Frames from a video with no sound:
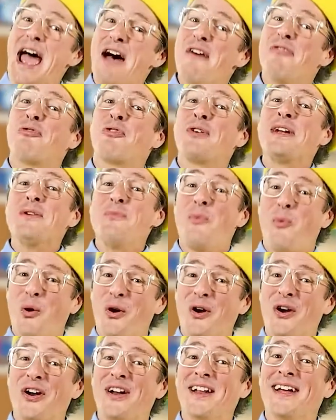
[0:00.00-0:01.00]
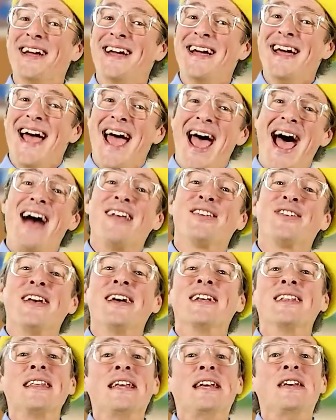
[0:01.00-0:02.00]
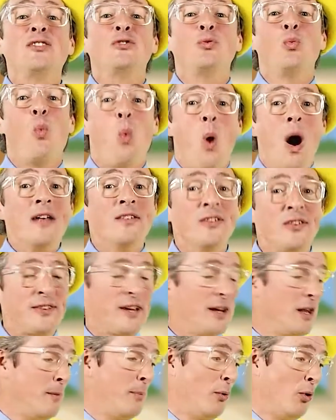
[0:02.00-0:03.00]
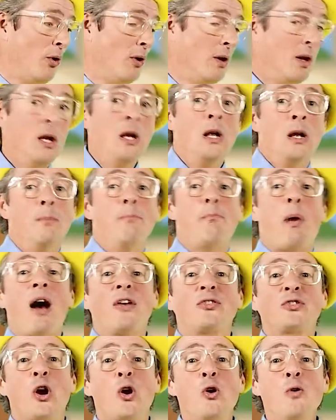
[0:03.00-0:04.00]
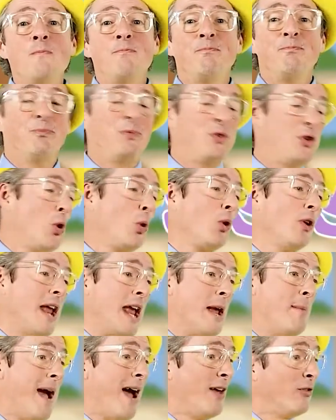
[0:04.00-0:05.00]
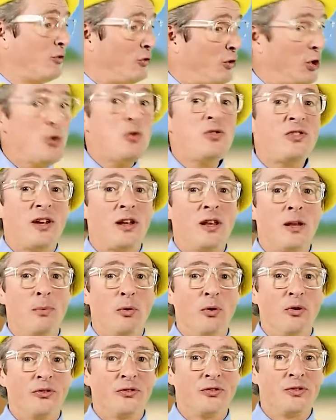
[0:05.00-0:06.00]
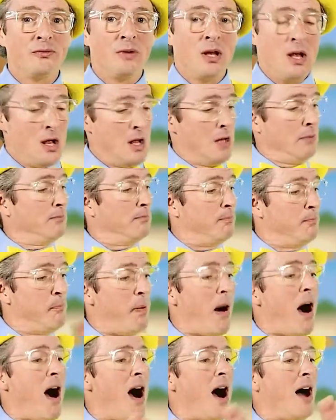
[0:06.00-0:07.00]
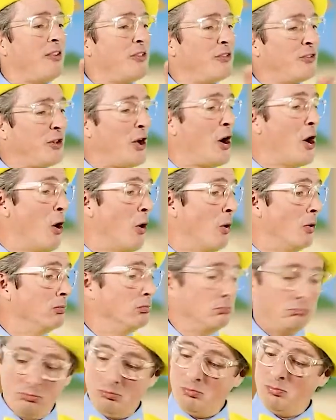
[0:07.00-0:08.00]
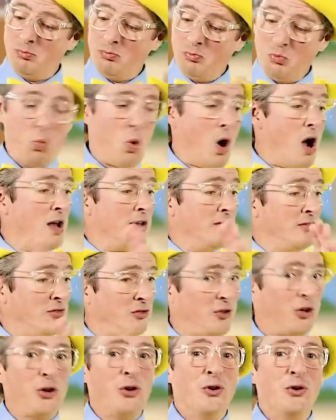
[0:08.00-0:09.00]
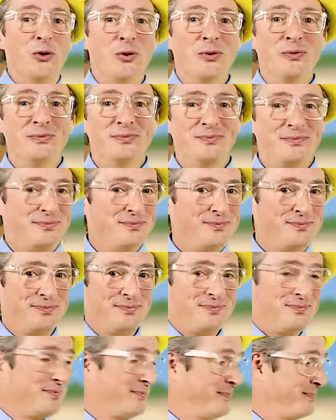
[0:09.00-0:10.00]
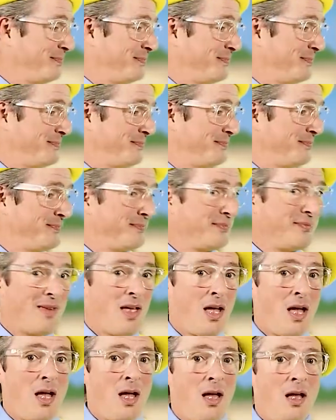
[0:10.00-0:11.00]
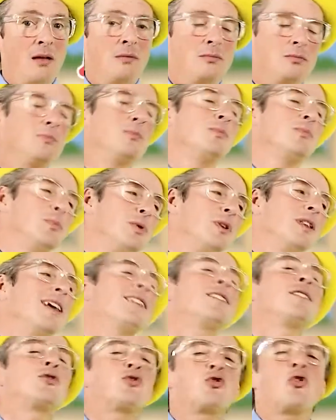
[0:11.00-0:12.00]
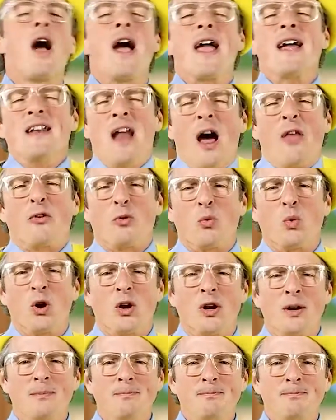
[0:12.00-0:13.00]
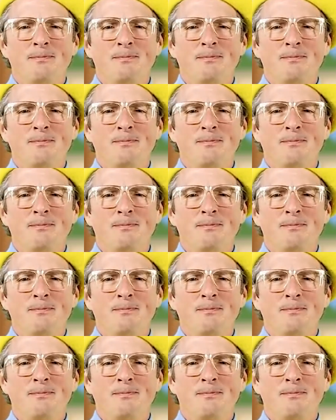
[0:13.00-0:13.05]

Every word has at least one syllable. Bosco, your name has two syllables. Bosco. One, two. I don't understand, Mr. B. Well, let's try another word.